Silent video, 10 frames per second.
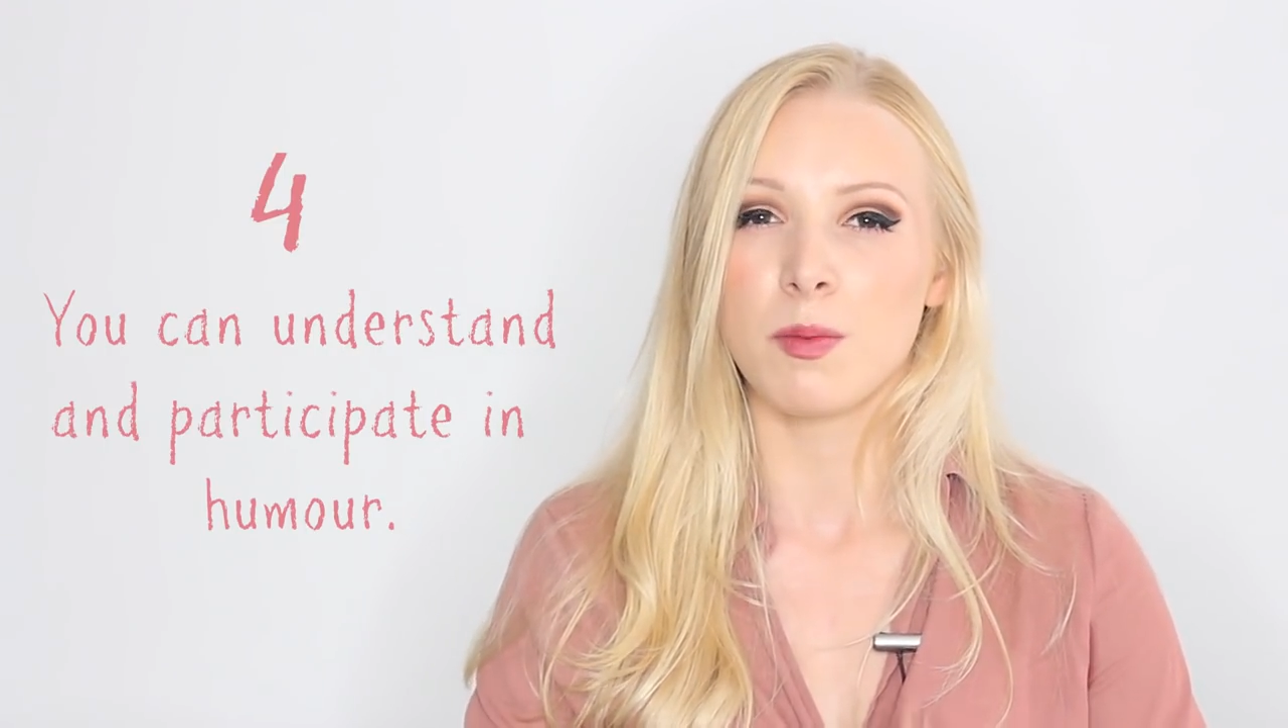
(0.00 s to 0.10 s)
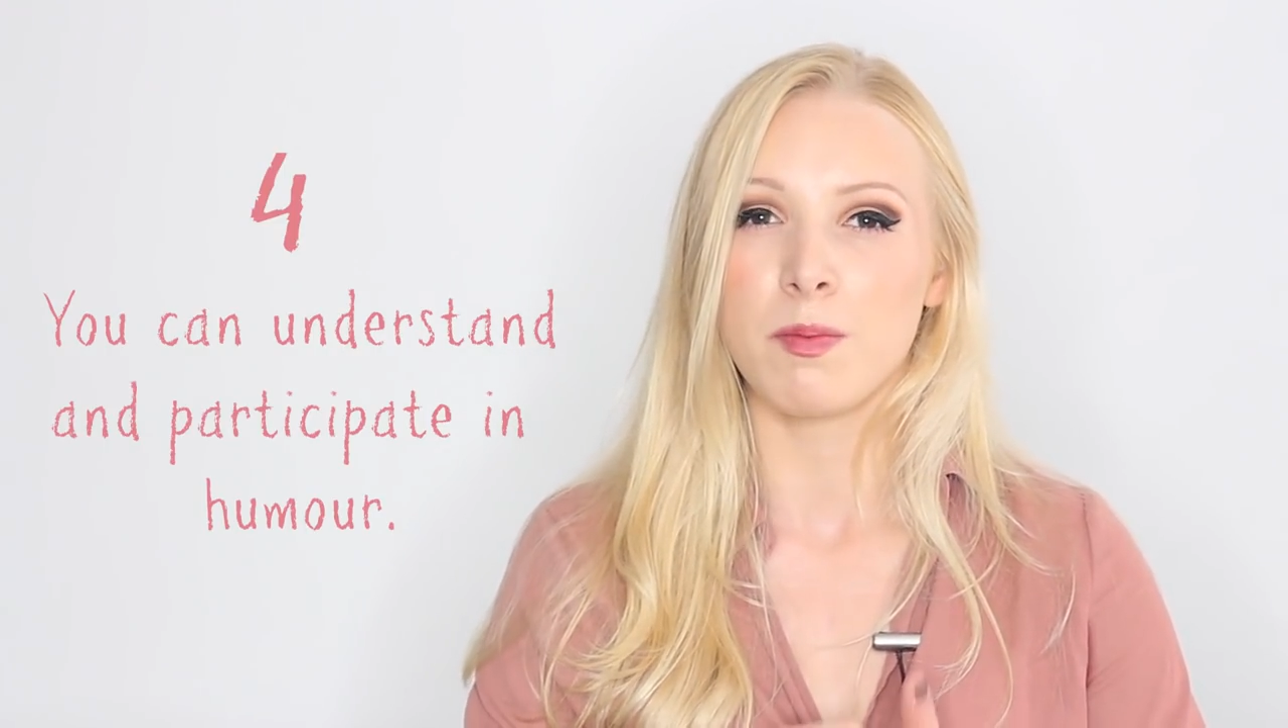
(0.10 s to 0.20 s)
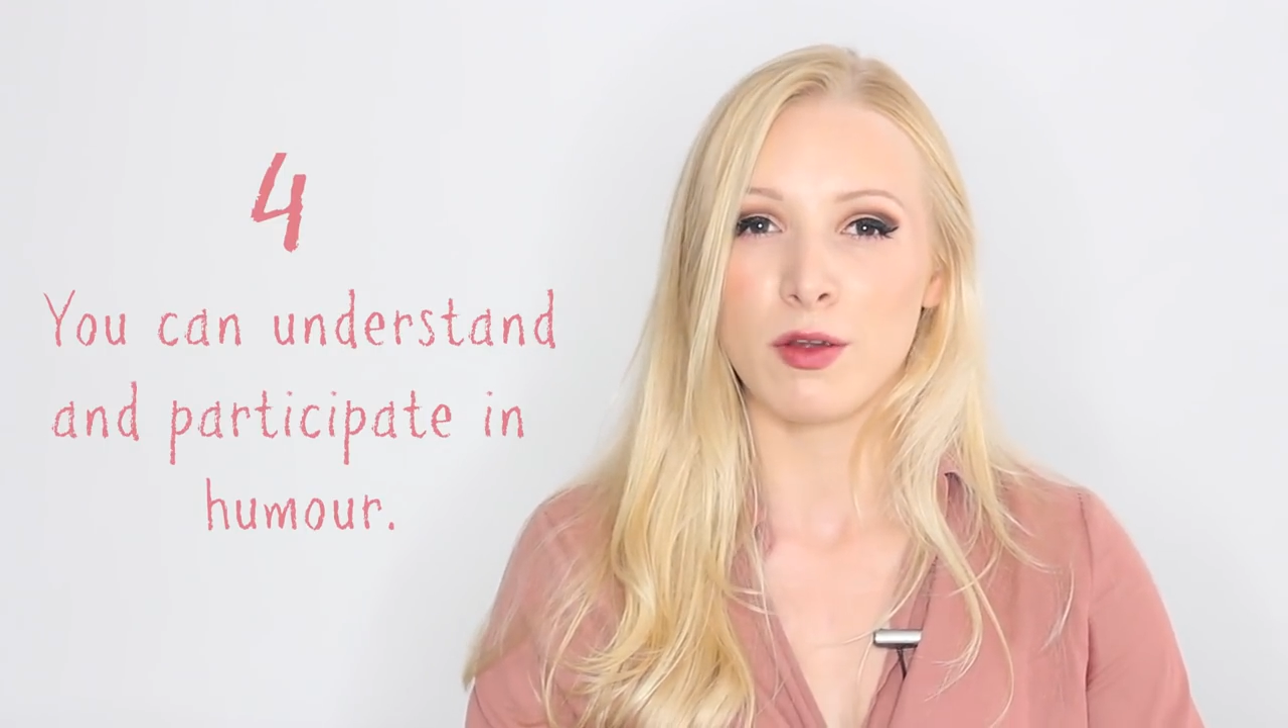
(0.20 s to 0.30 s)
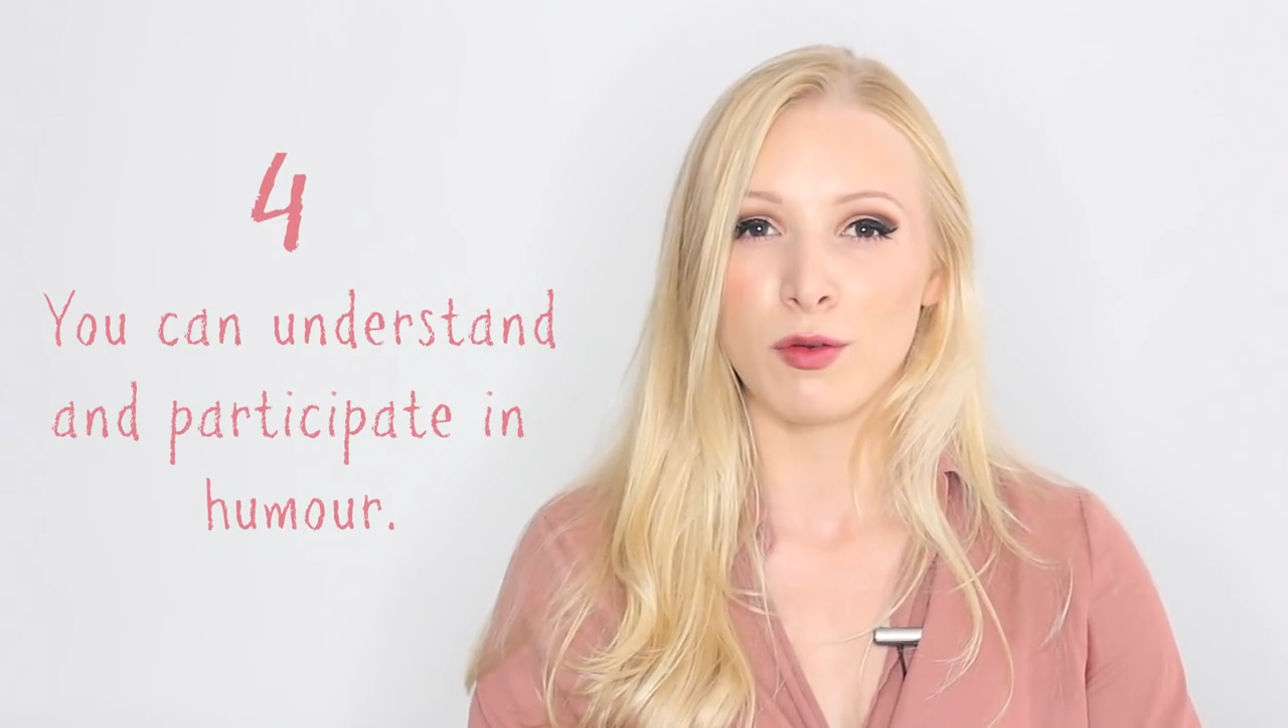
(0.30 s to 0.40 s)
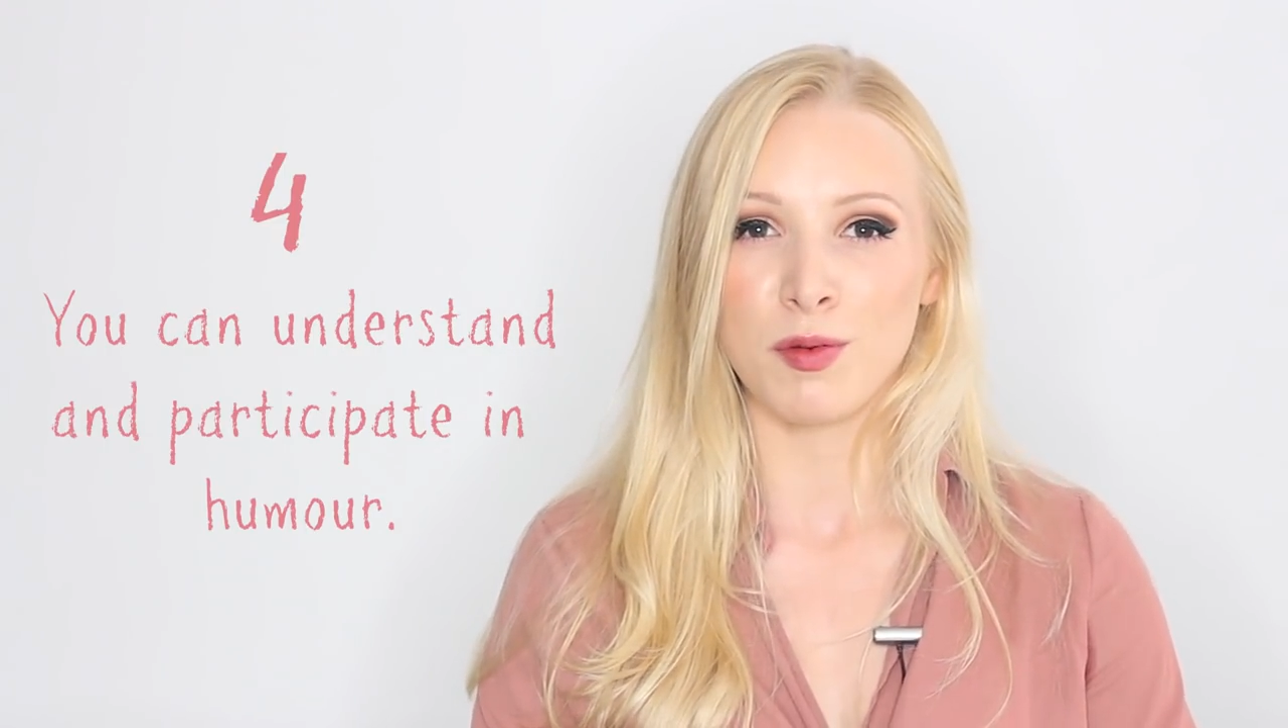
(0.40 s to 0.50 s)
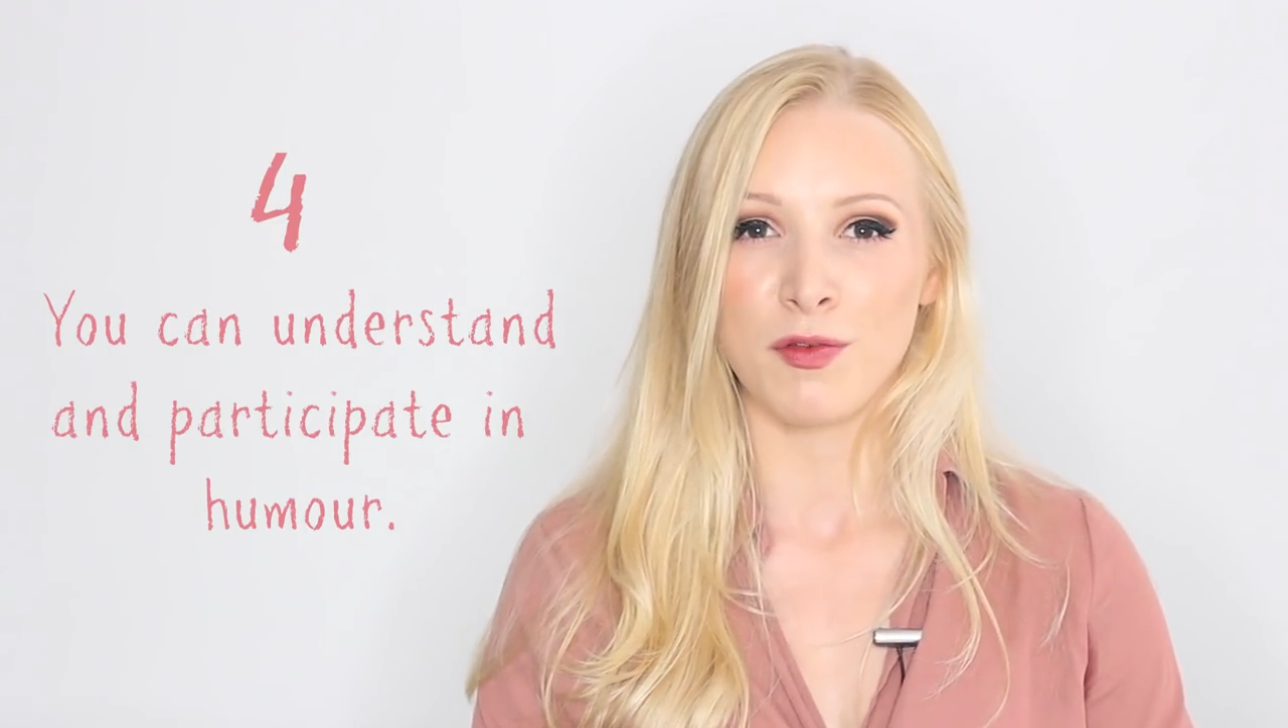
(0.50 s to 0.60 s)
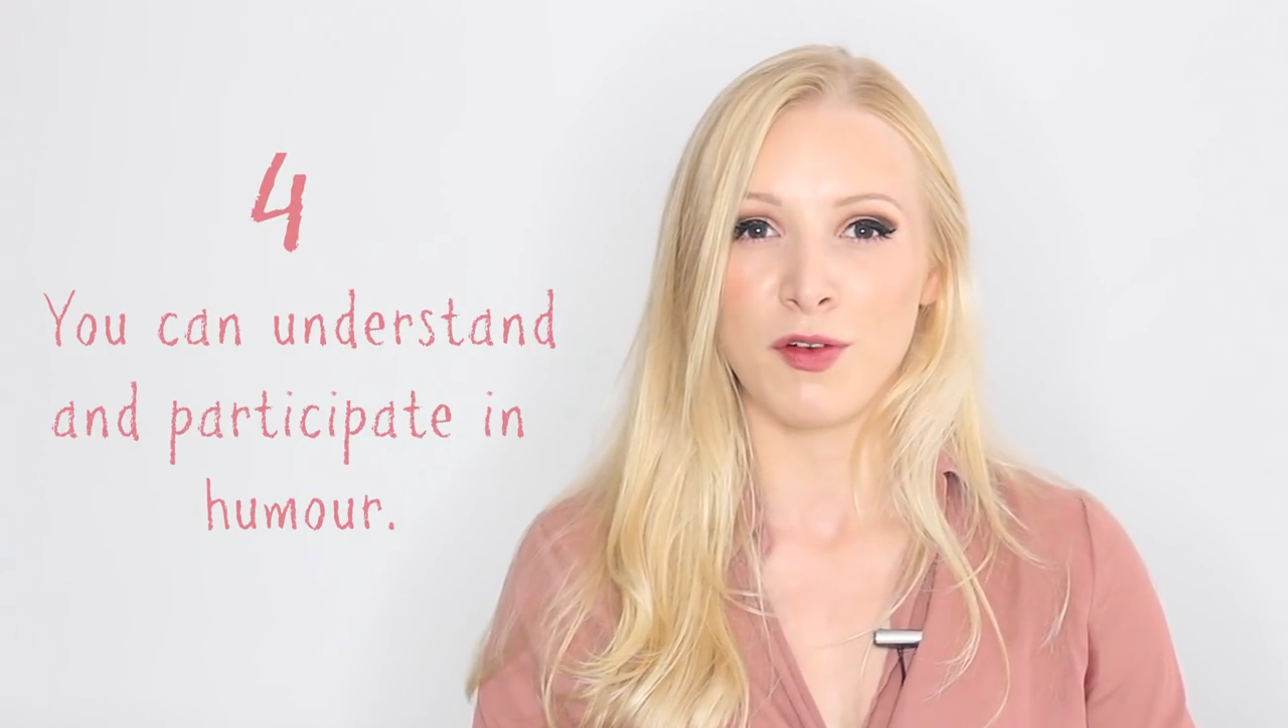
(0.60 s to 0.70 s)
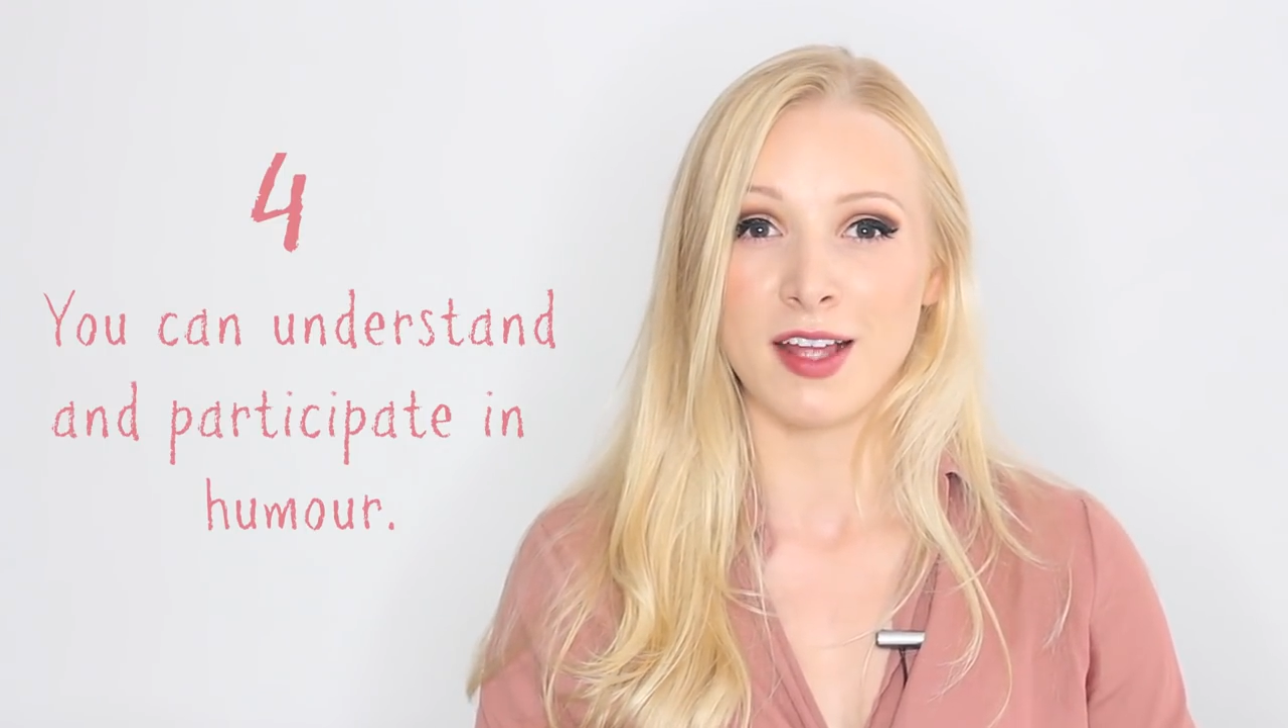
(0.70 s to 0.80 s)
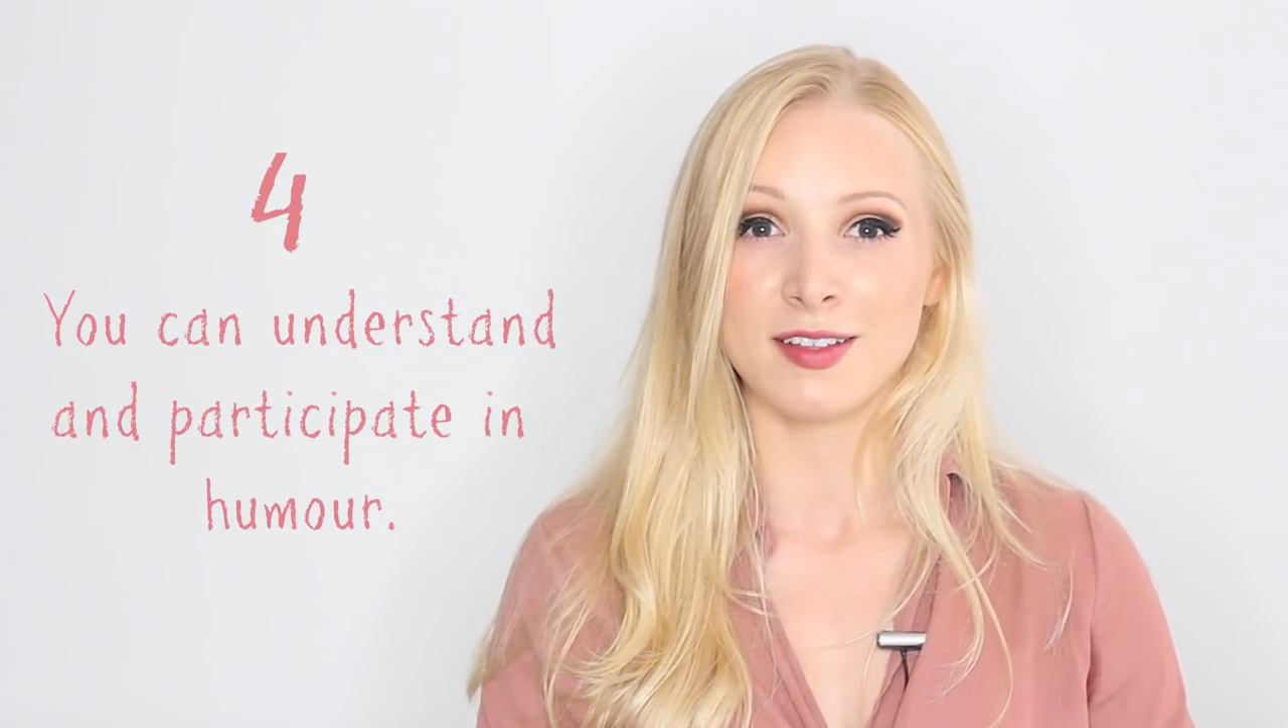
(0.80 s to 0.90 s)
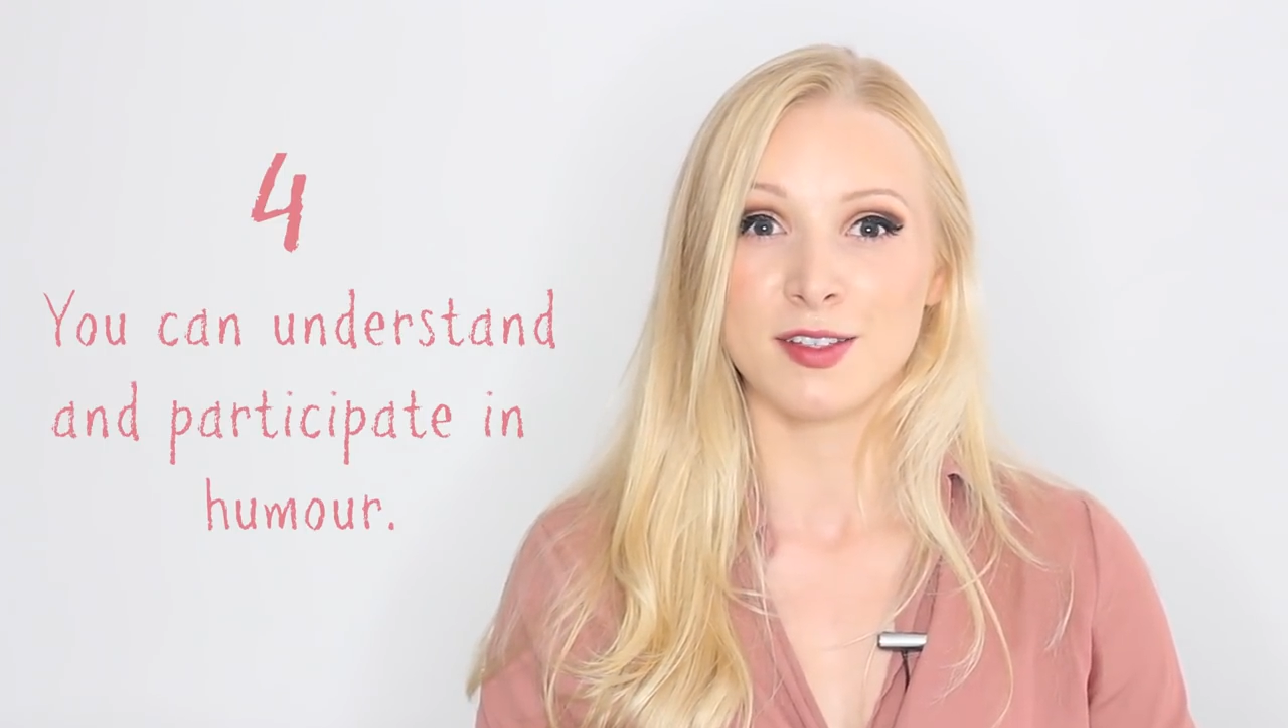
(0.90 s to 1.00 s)
big group of
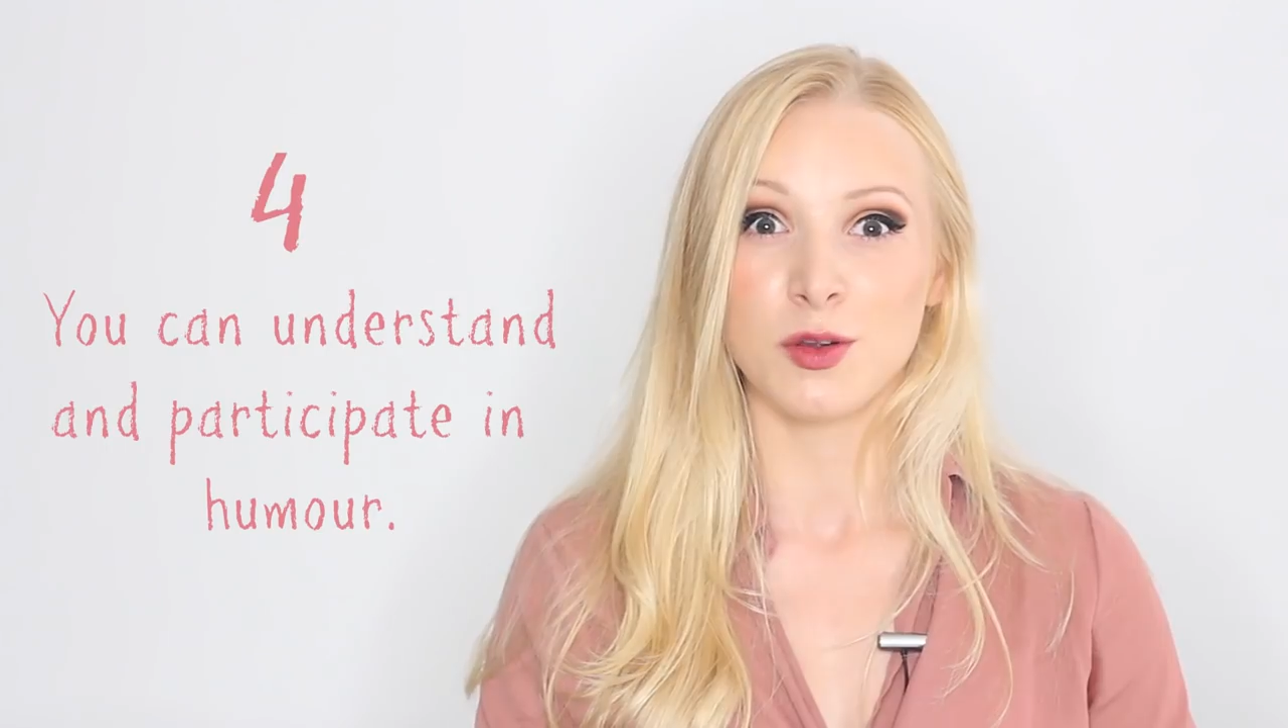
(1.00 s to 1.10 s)
friends